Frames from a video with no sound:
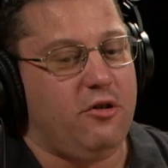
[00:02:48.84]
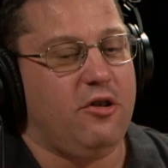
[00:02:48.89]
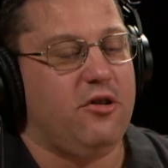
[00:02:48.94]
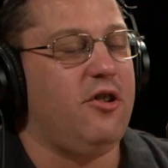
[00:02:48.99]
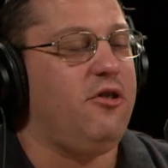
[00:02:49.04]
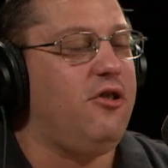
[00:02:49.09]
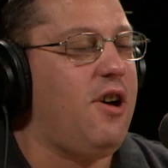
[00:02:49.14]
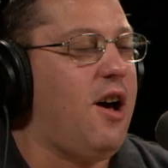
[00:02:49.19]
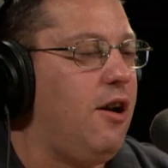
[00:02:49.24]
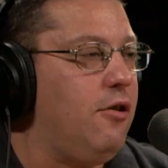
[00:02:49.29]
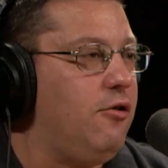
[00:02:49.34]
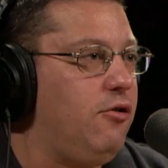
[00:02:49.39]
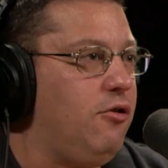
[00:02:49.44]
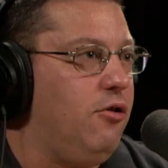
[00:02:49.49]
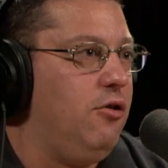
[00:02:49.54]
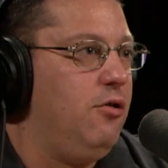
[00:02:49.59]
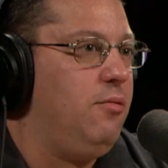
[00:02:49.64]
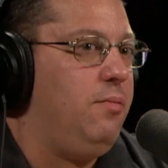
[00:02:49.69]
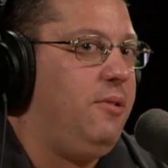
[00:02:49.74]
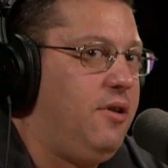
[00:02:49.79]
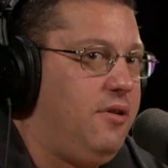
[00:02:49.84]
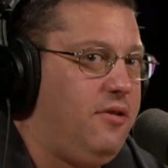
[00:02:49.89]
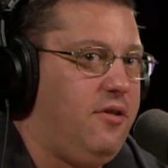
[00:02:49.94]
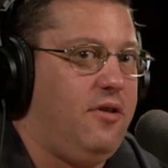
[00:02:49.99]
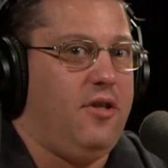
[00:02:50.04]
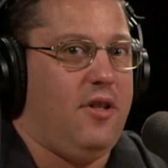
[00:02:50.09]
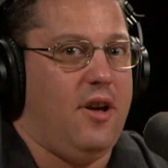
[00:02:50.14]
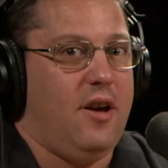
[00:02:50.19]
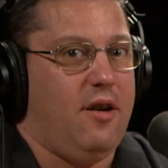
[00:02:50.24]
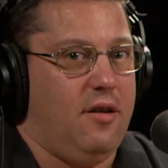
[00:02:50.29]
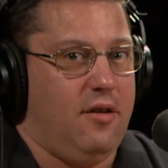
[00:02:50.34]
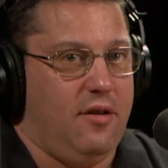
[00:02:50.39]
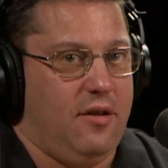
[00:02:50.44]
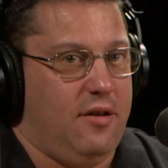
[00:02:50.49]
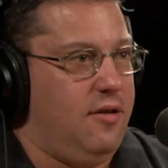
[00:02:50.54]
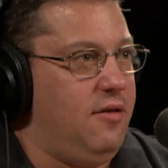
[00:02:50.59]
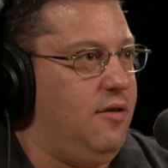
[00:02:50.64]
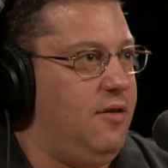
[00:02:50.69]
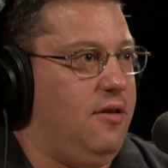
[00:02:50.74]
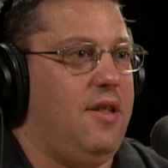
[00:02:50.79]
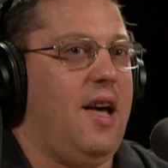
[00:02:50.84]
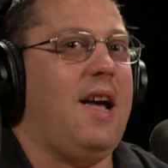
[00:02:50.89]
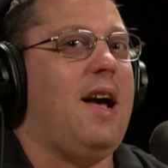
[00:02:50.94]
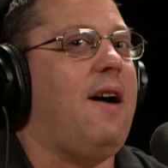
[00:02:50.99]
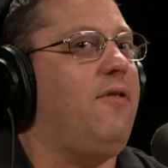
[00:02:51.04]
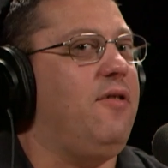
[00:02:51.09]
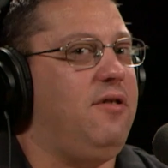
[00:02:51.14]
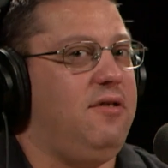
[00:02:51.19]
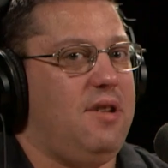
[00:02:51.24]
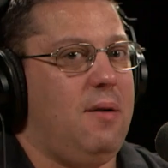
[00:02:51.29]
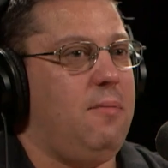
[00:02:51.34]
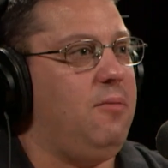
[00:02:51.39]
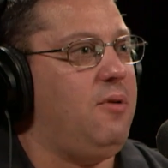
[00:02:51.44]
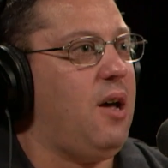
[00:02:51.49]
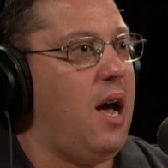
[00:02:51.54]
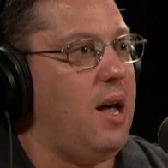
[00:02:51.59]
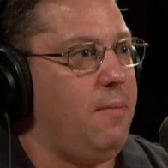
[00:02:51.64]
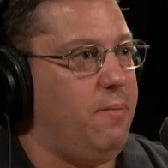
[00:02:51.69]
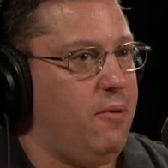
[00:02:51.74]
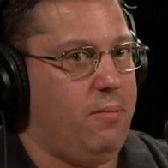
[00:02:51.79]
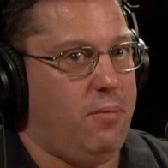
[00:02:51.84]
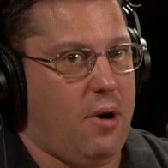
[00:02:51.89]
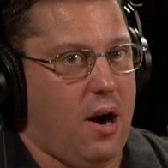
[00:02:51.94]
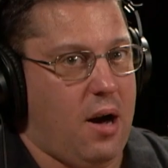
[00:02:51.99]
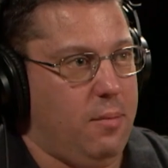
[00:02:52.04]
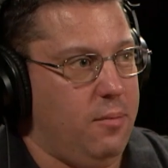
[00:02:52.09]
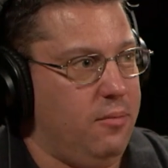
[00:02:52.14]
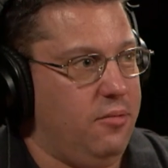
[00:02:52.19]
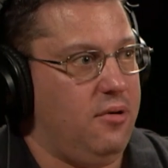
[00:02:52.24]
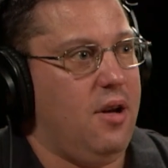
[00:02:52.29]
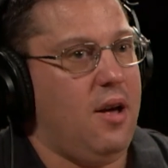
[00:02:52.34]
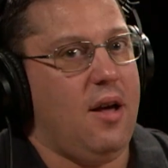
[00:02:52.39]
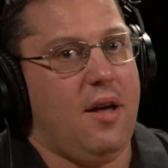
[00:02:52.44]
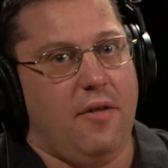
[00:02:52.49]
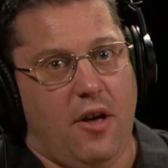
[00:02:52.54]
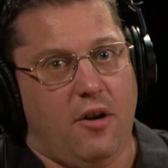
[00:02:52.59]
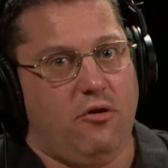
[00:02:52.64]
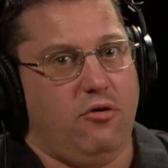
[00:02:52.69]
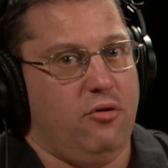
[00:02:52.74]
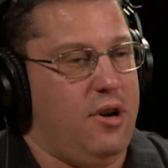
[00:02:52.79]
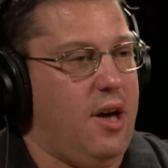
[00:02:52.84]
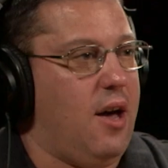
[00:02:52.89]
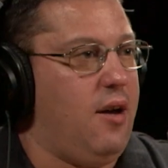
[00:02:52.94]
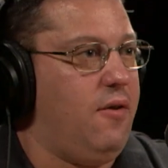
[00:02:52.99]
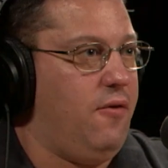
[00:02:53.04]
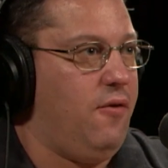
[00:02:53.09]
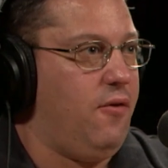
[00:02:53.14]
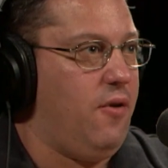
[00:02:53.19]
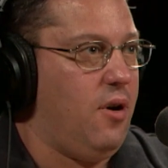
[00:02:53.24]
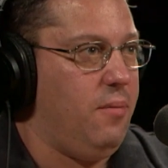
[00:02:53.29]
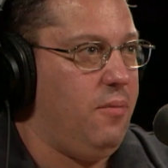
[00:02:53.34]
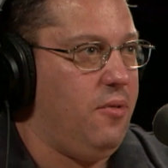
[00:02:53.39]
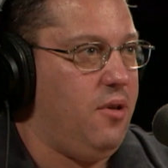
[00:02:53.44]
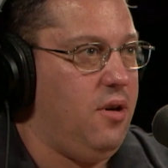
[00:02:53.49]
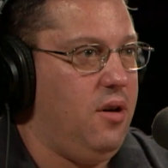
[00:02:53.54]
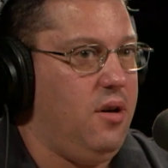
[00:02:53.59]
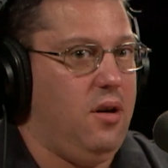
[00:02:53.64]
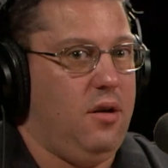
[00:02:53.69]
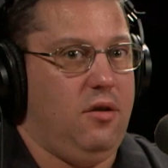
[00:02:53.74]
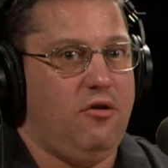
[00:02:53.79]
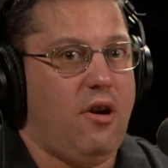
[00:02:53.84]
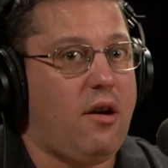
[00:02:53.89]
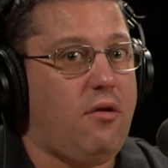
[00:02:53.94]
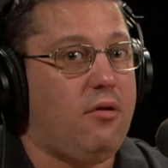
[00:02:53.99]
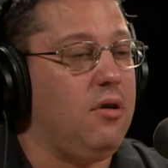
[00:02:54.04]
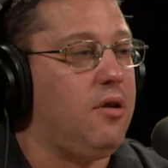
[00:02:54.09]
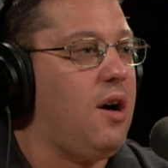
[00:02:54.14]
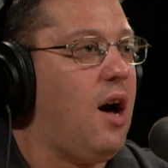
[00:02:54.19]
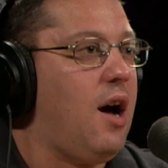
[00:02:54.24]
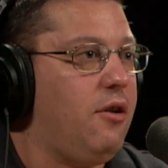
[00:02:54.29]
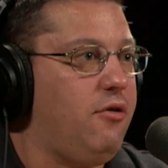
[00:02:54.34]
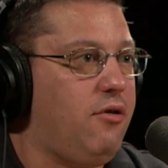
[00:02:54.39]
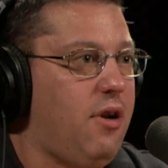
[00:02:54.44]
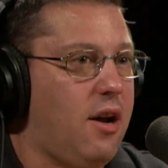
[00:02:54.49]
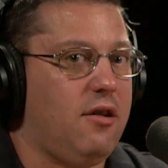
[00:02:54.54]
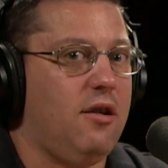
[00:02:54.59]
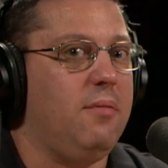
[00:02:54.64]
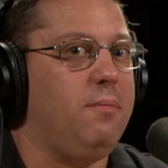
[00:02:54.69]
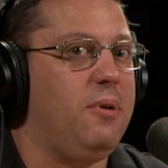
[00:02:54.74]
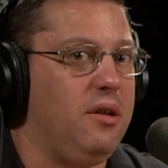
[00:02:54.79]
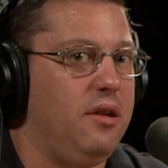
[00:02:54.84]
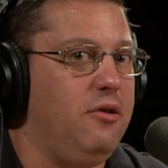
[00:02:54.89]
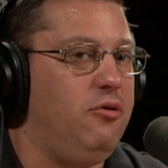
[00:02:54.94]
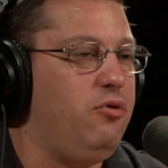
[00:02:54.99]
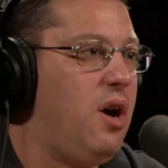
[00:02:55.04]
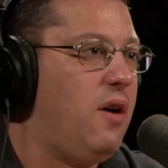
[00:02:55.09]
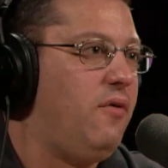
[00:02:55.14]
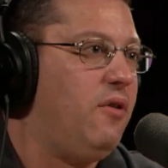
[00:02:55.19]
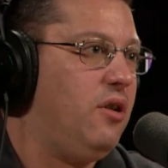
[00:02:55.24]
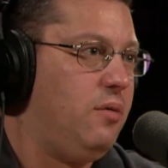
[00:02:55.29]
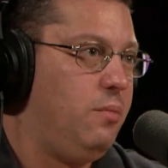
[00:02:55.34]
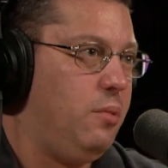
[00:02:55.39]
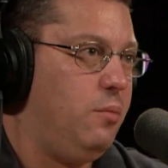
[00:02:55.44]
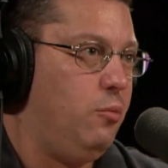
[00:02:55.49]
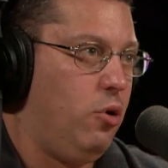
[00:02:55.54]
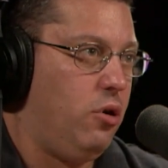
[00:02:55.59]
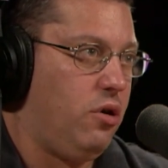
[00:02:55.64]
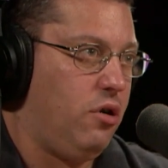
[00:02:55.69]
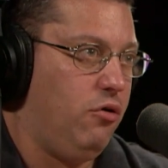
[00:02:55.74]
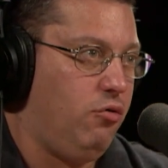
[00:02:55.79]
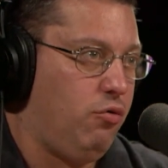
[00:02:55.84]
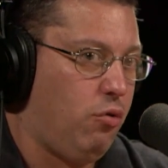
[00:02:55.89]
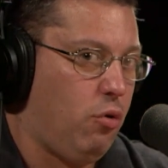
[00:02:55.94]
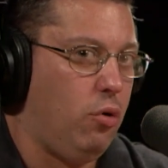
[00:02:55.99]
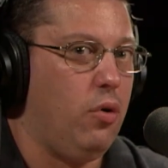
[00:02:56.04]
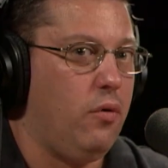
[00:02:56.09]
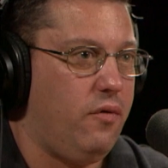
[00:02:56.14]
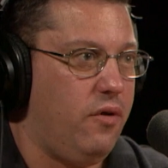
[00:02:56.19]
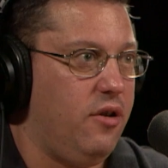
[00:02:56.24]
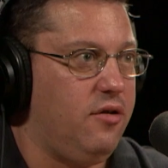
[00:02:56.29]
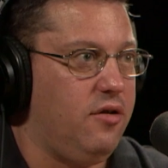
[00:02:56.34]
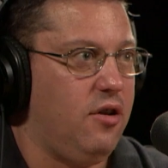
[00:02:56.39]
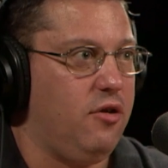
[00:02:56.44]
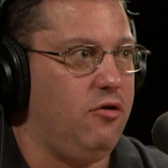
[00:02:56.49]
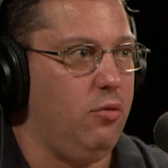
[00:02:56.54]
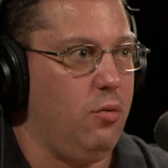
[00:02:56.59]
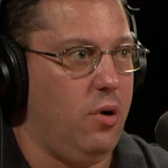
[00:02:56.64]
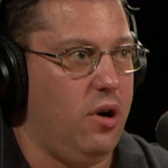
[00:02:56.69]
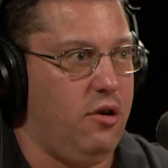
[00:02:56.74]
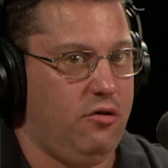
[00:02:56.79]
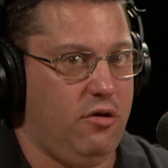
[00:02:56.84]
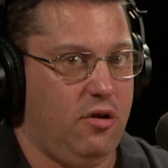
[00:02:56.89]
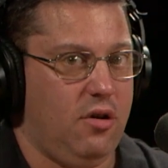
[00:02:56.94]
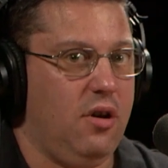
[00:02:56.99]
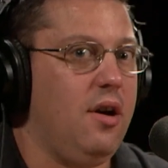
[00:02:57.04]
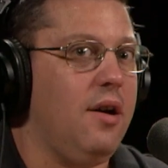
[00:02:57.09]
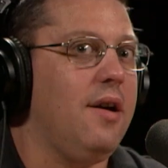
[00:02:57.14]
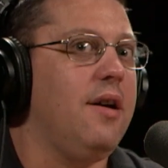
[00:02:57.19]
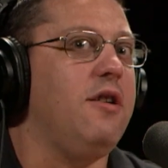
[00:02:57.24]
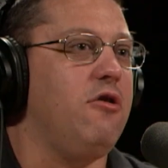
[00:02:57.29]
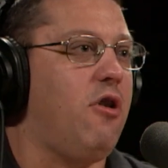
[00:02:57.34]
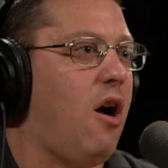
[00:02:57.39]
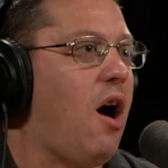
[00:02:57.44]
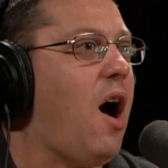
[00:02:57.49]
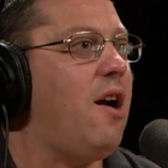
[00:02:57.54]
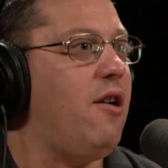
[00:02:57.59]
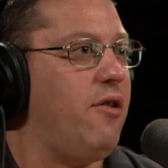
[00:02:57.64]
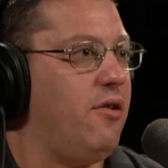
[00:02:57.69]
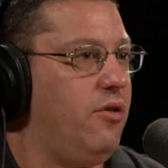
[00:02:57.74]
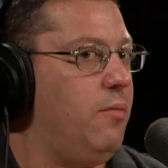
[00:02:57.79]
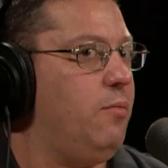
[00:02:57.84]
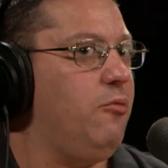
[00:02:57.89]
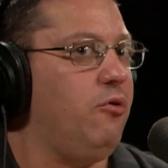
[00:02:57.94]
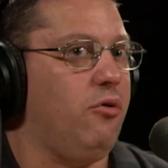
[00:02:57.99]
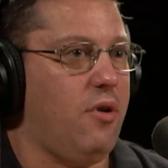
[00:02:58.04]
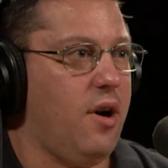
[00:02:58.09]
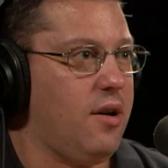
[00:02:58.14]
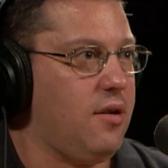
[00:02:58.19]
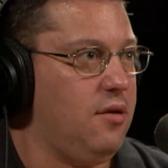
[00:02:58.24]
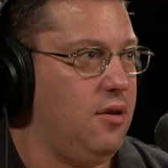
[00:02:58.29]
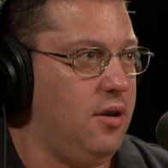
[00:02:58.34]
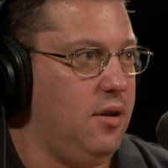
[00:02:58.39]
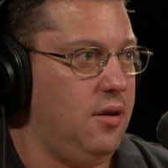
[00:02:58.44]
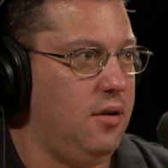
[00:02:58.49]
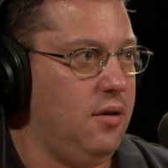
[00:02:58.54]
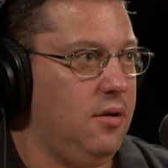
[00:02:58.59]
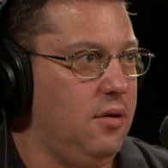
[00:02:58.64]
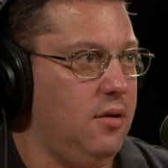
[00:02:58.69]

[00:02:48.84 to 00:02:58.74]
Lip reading: Which is a challenge too, because they have the same type of problems that you get from the general contractor, but at least you have a little bit more control over the situation. You're hiring them directly.